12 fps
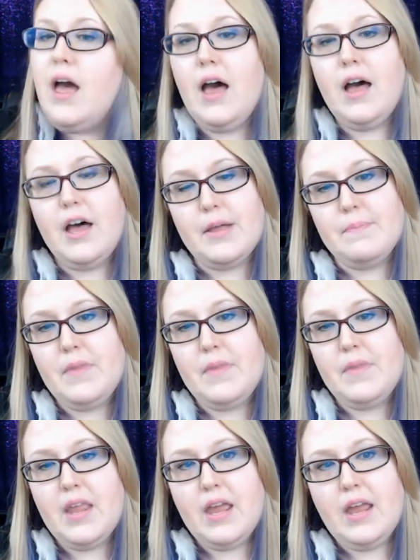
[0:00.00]
um,
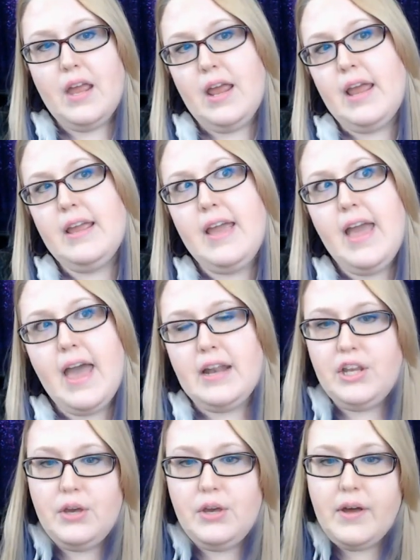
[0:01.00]
again, you